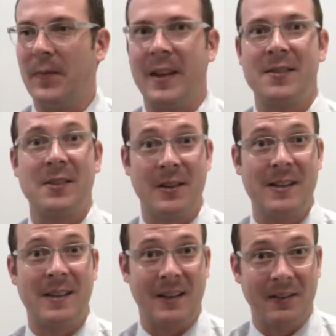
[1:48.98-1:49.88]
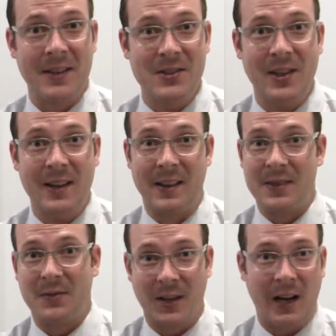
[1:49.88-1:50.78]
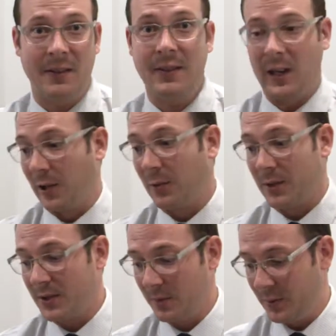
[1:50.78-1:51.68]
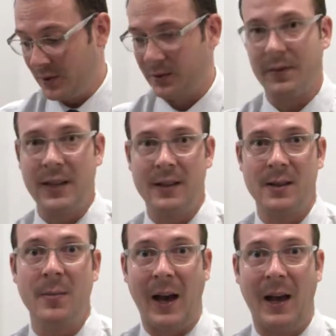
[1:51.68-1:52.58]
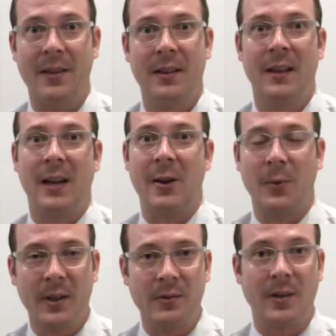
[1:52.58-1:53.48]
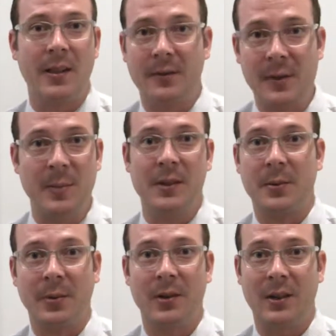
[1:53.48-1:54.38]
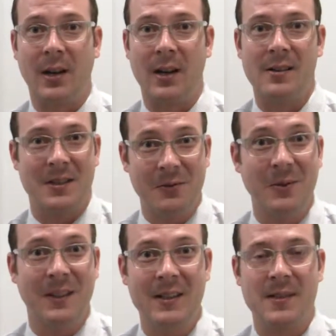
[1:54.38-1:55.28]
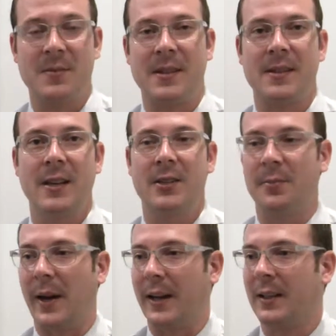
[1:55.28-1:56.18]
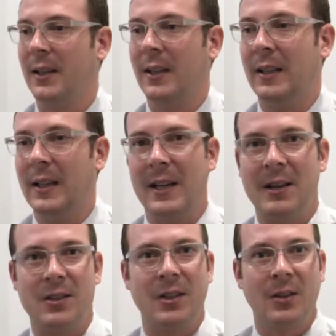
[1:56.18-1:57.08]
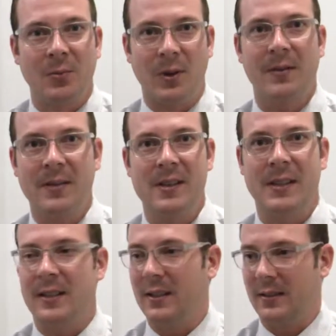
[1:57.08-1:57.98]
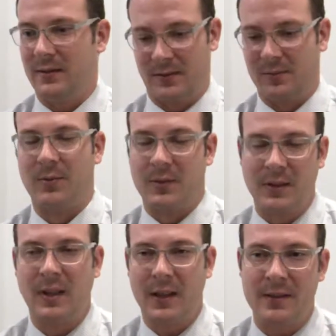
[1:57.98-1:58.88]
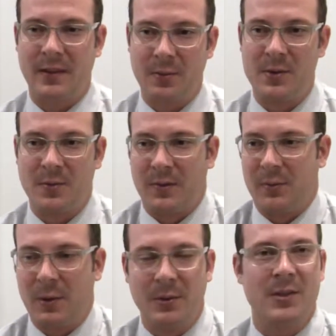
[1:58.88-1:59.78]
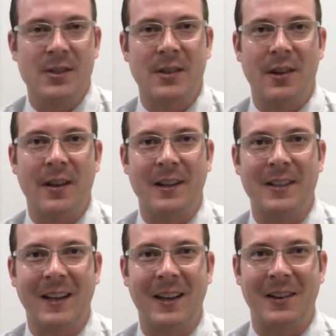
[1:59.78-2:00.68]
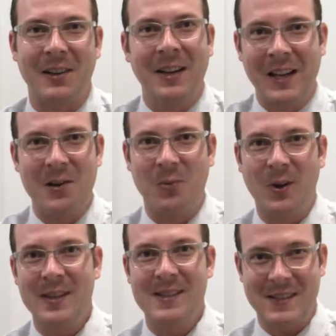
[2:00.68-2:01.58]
And so he said, "Let's try this. For half an hour, I want you to put your feet in the bath, and we're going to run the Rebuilder protocol and see if we can get some sensation back." It took one visit. We were just all there together. In one